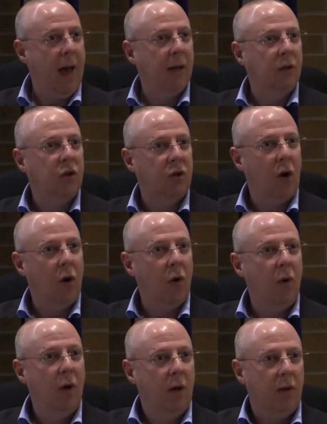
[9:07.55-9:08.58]
And
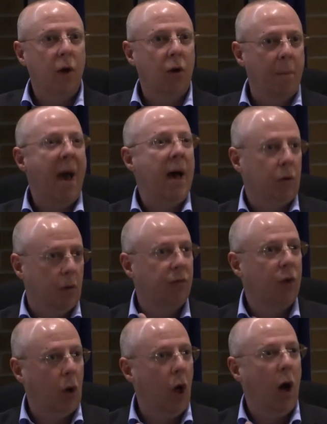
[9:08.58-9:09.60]
so they're a matter
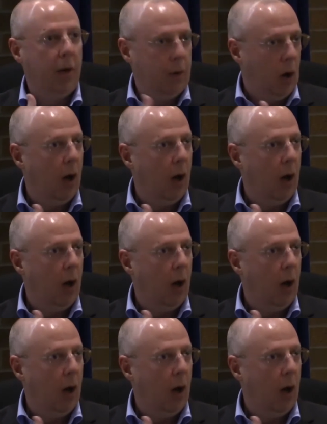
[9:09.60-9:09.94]
of the law.